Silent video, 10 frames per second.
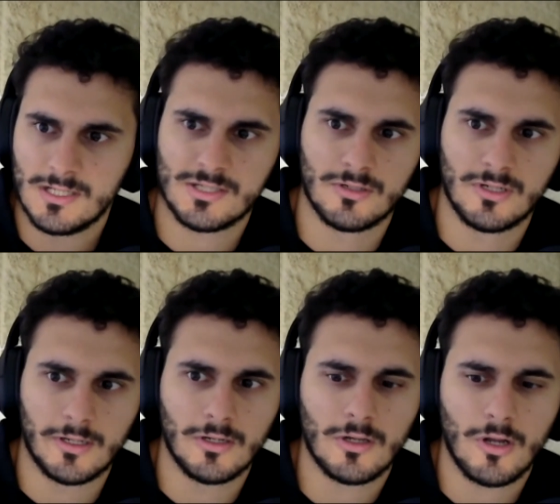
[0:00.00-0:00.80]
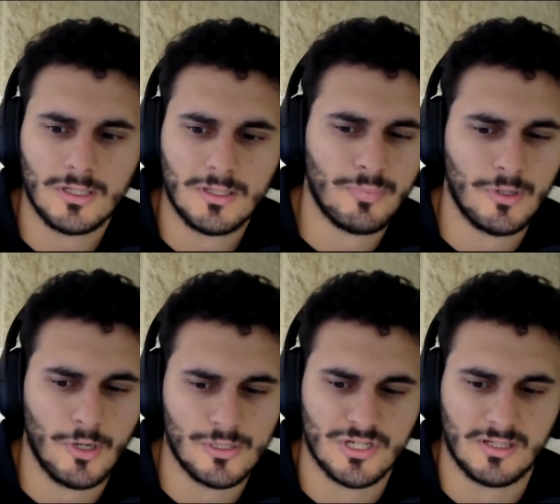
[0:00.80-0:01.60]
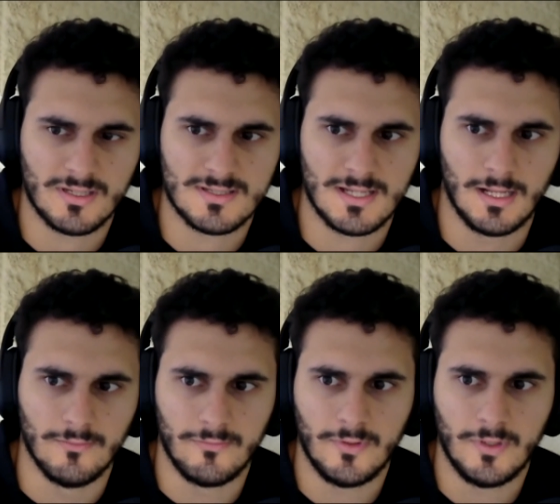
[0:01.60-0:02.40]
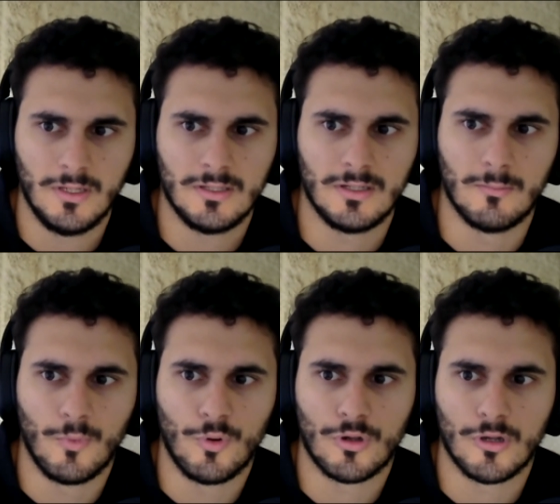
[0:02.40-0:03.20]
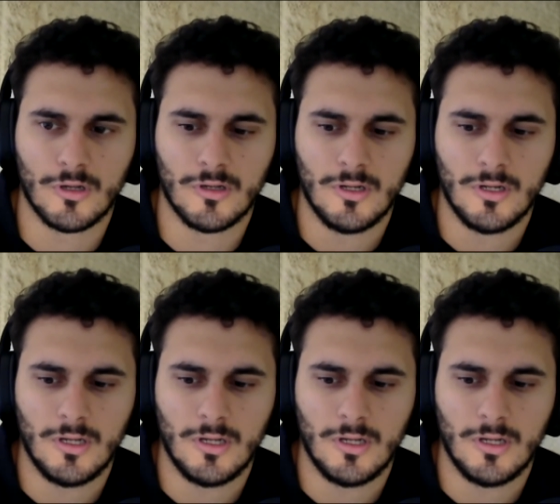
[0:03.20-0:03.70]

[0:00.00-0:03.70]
So they're not a project itself. They're more